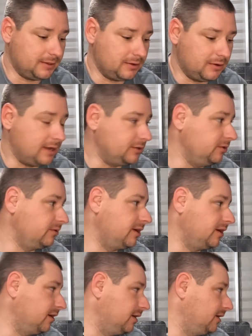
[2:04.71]
You know, I do
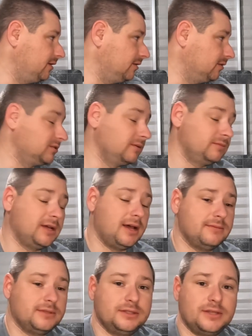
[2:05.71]
carry, or
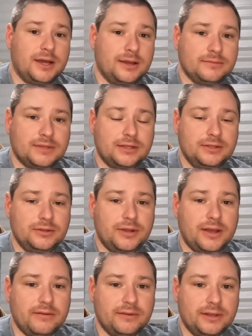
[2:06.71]
sometimes at times I
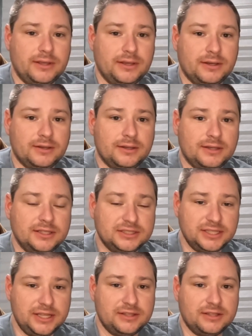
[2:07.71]
do have a
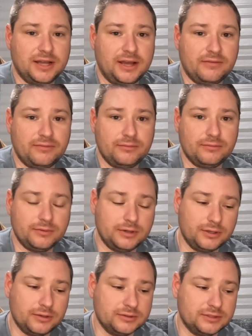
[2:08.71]
sheath knife
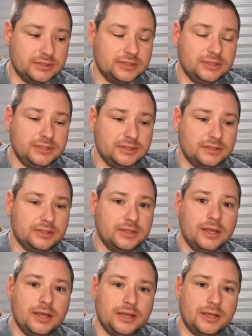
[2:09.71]
where it goes in the sheath
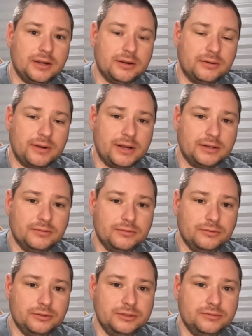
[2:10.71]
and carry it around in the
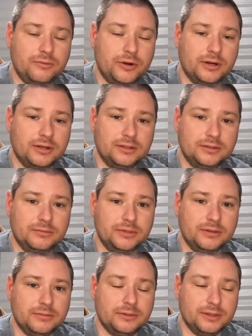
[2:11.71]
woods and wear it a little
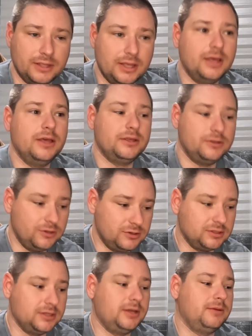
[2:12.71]
bit. But
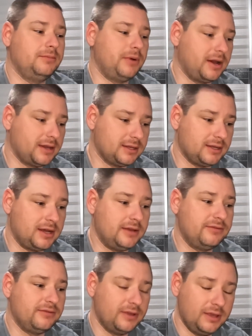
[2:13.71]
usually pocket
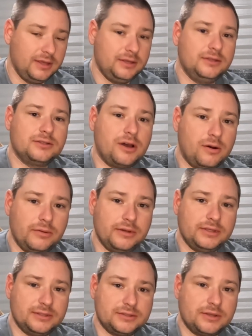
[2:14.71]
knife is
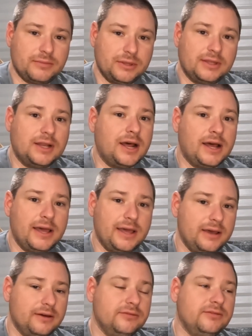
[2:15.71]
always something that I
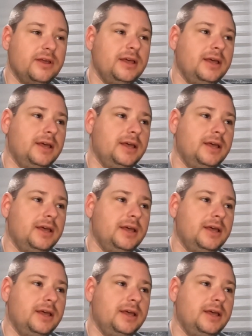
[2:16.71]
have.